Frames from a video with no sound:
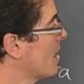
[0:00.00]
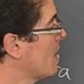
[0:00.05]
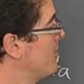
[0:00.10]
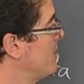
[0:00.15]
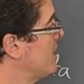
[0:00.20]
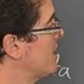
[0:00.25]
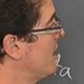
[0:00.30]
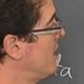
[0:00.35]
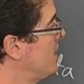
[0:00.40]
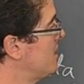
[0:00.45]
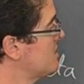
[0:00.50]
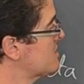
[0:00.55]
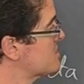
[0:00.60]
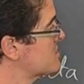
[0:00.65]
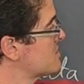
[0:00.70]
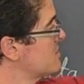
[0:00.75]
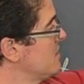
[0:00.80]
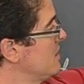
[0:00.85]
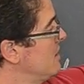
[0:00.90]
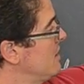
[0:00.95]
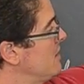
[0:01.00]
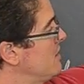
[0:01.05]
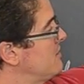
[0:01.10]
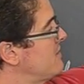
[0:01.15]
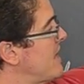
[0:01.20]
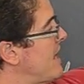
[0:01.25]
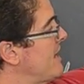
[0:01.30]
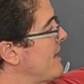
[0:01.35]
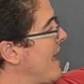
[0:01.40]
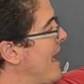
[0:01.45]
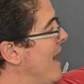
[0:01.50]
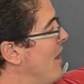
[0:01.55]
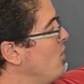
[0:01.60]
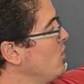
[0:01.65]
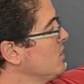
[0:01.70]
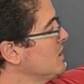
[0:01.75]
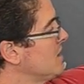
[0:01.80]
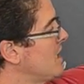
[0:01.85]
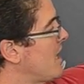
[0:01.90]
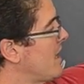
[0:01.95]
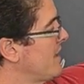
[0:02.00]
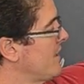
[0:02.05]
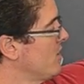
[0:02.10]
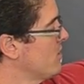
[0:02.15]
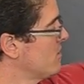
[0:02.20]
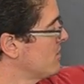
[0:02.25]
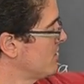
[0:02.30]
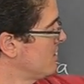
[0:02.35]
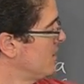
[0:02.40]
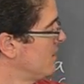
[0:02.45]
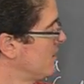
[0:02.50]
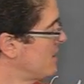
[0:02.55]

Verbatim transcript: because that outlier,